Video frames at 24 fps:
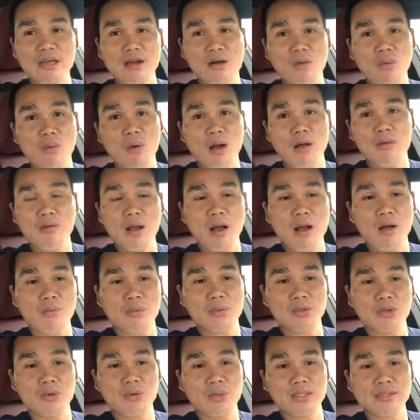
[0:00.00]
oh, well, Khang,
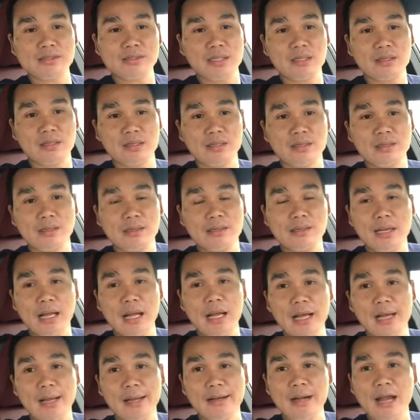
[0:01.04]
would you consider
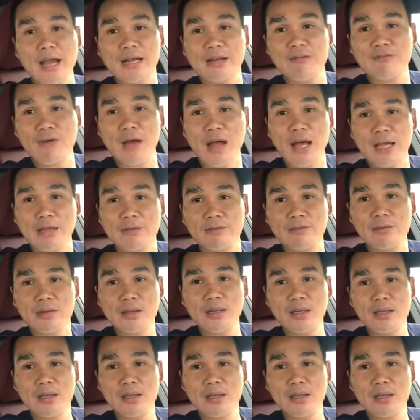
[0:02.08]
95?